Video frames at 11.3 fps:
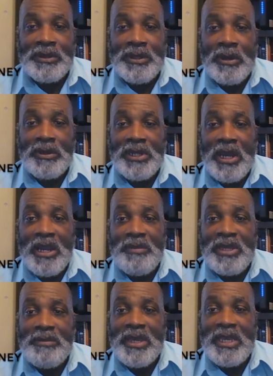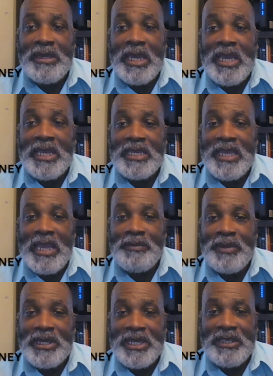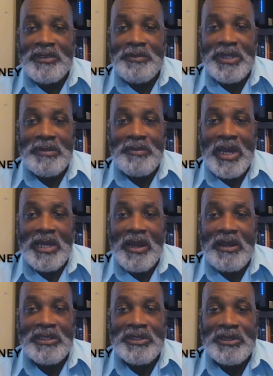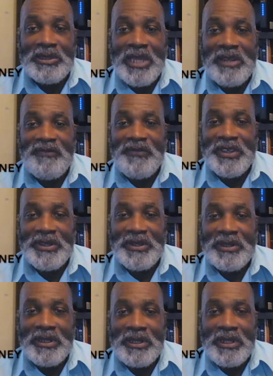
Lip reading: Though an army may encamp against me, my heart shall not fear.